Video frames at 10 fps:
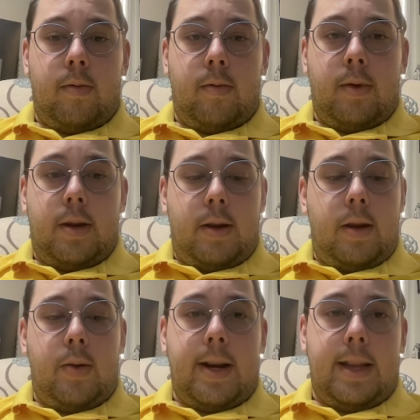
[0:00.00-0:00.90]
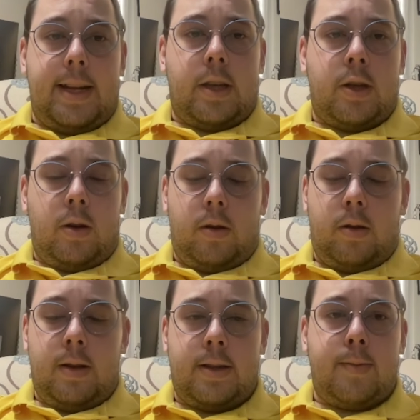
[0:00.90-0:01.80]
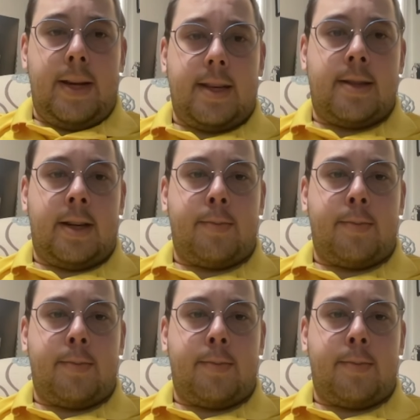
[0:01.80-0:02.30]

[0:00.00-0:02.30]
You know what? I like the tall. Let's make it 6